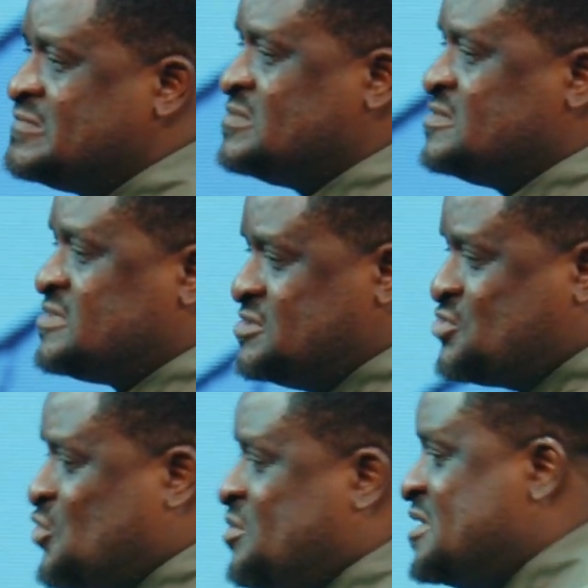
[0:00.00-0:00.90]
So he
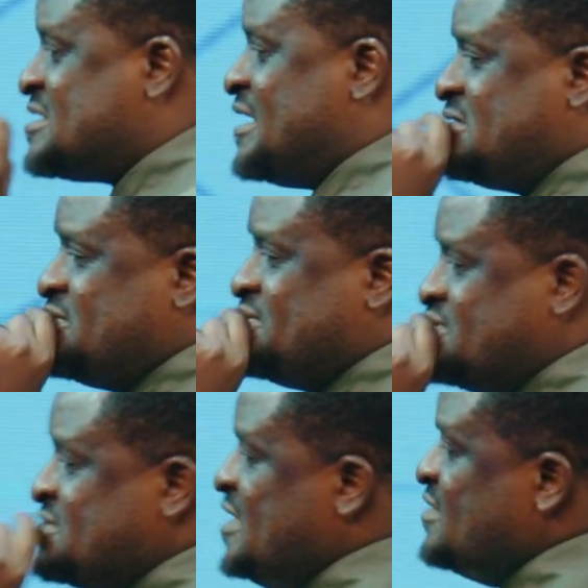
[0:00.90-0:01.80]
told me, he said,
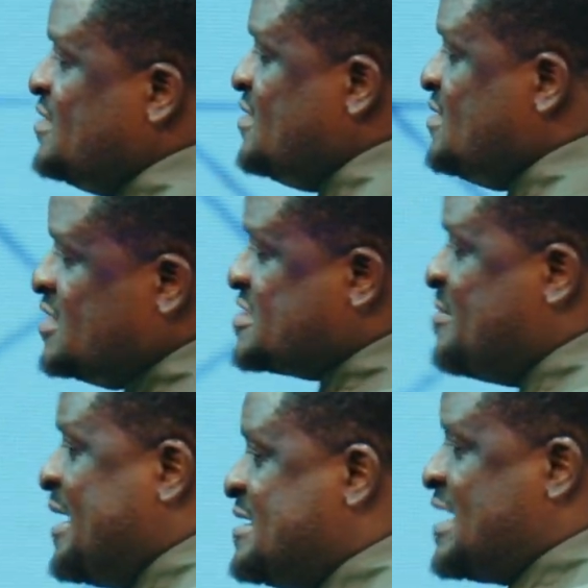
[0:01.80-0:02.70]
This
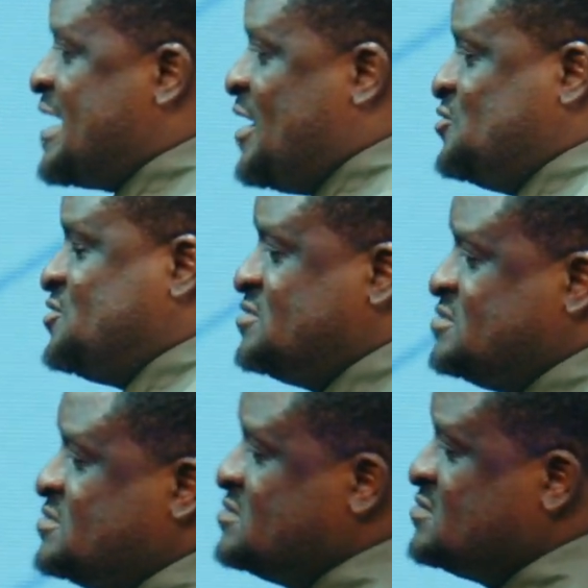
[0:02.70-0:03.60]
man is around.
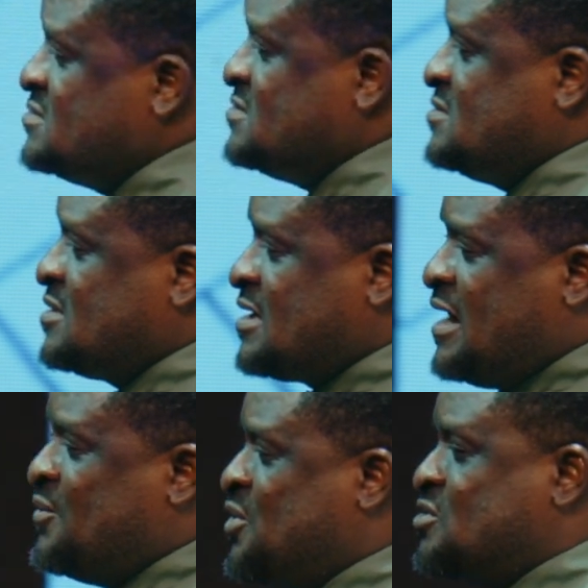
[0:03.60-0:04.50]

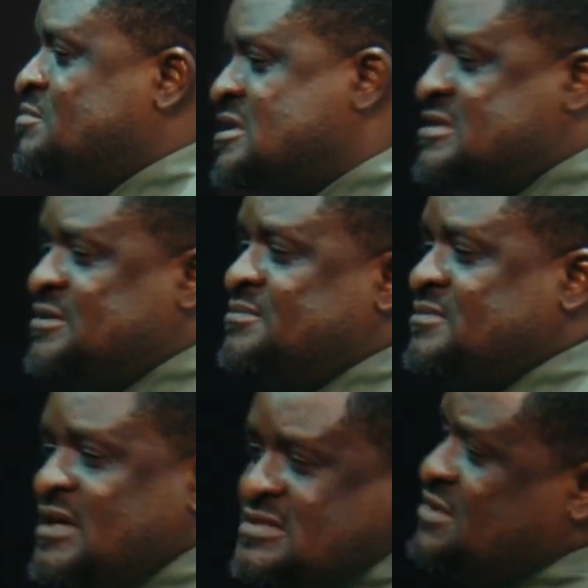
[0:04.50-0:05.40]
Can we meet him?
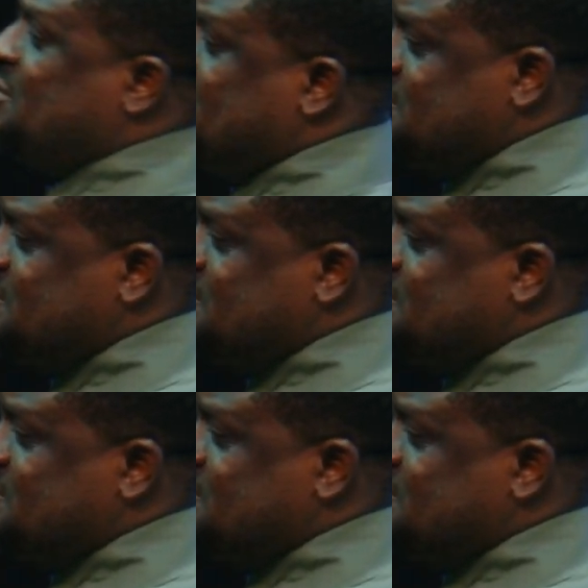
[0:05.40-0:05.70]
I said, No.